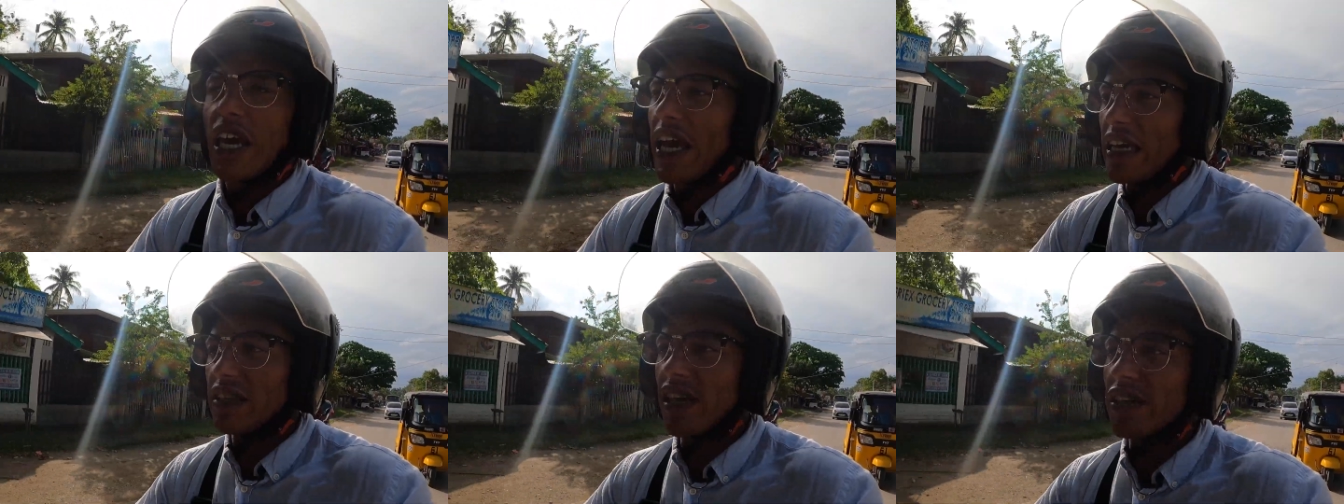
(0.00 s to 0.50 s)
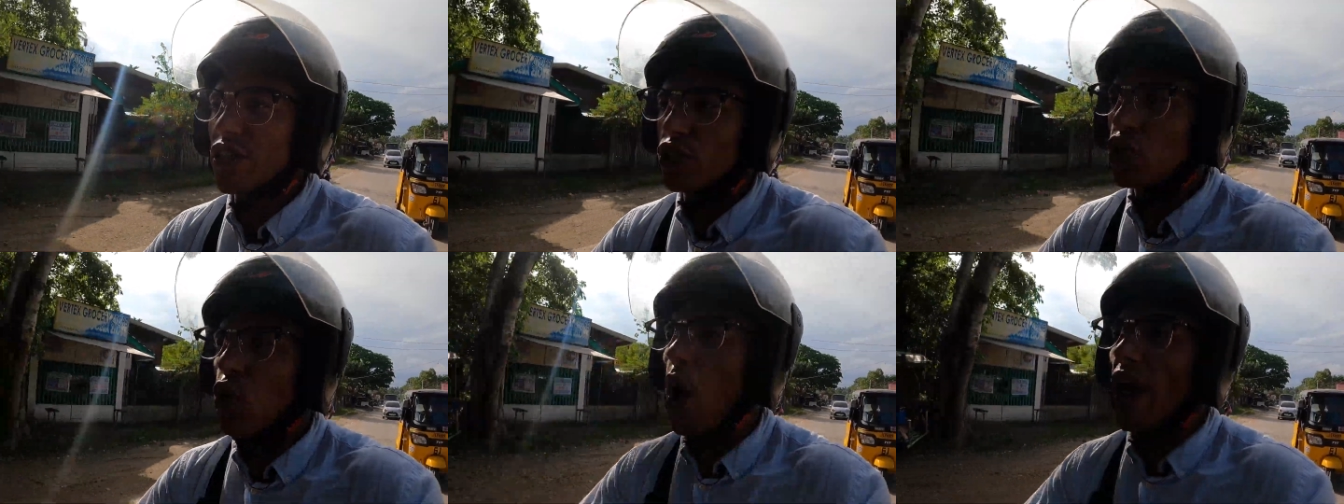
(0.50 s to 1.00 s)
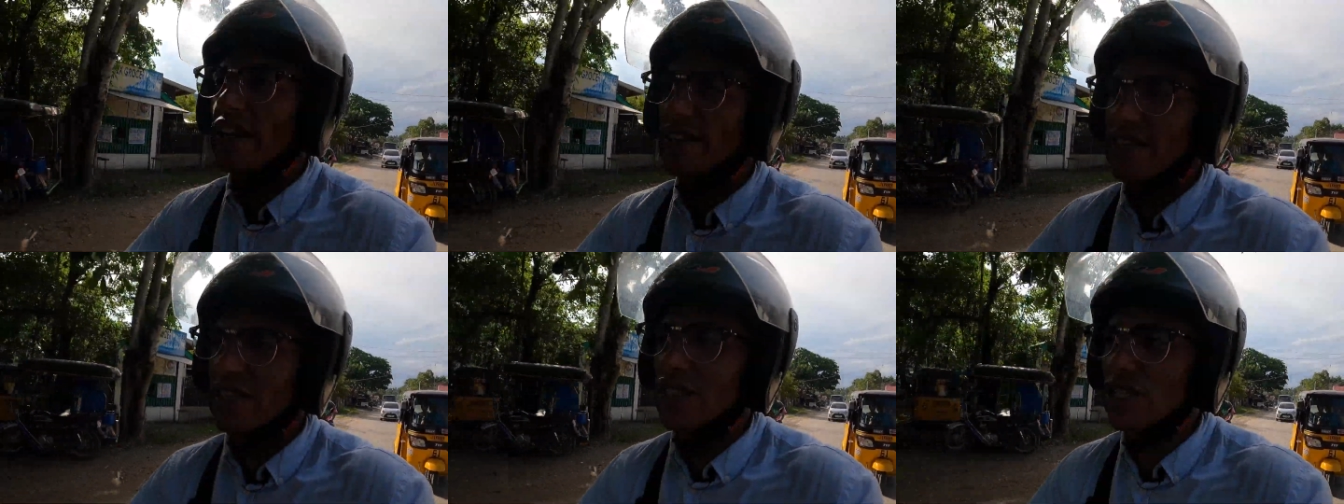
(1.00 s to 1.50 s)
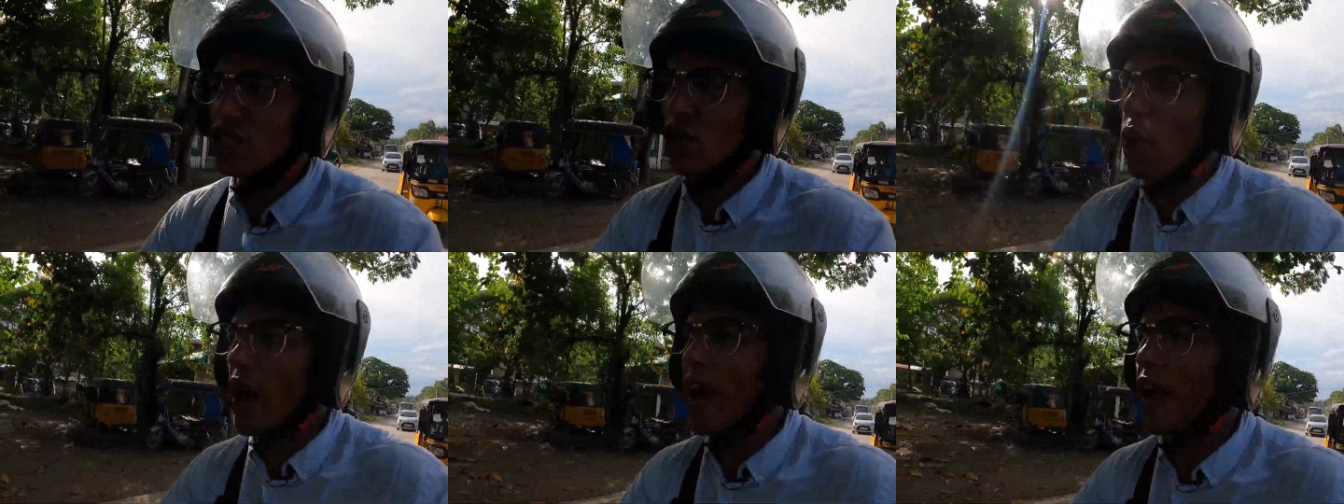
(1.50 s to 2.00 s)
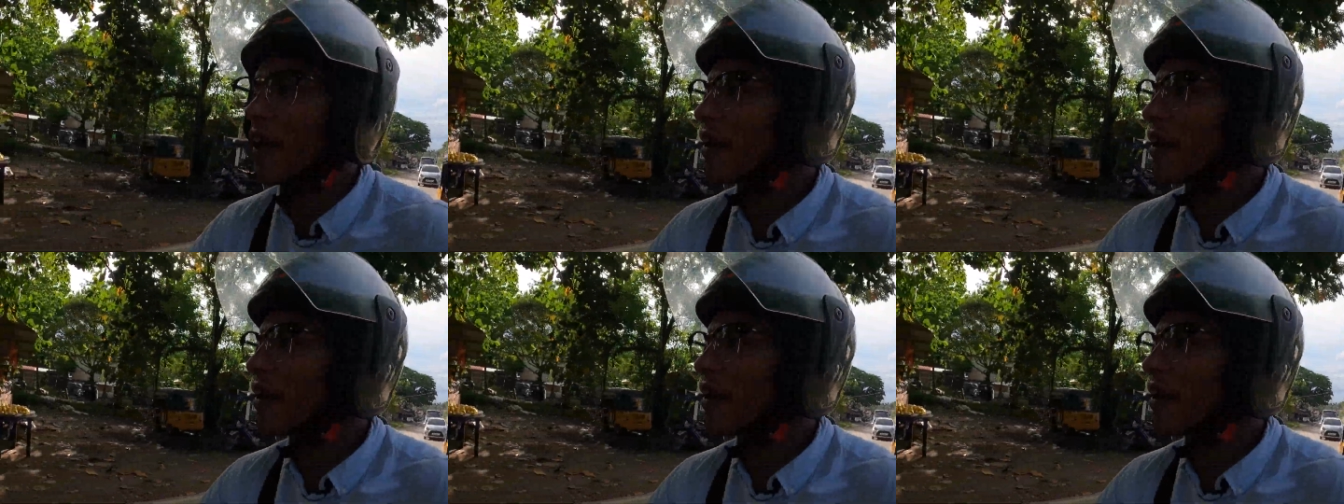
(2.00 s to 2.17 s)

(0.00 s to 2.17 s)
He says it's quite a distance away.